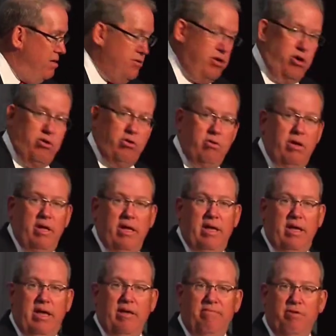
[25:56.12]
So
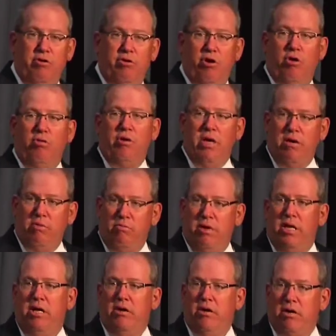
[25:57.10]
if you don't get
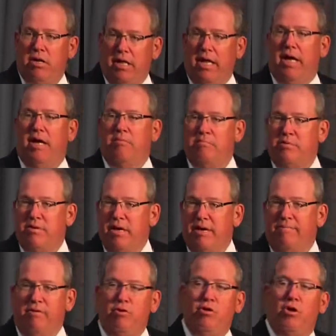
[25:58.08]
rid of your claims,
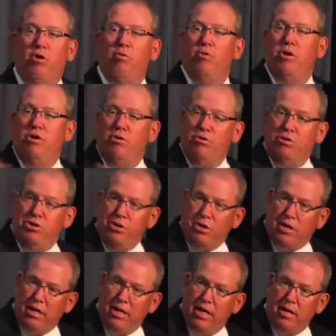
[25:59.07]
if you don't reduce
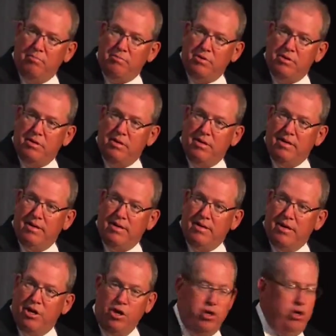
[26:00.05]
your claims,
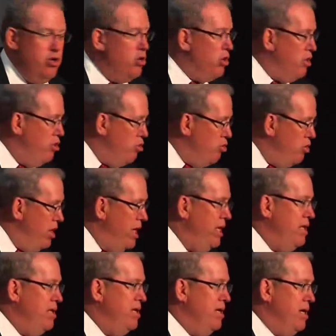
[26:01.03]
you're
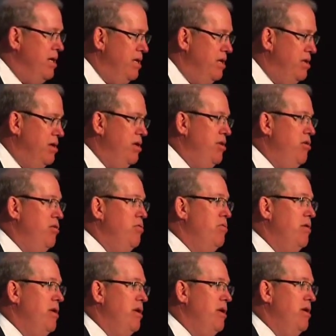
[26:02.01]
going to
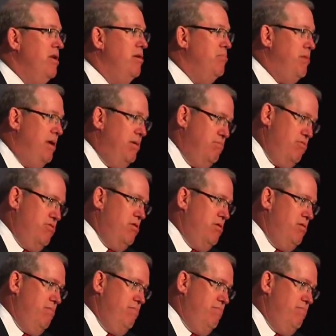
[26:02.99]
continue to pay more.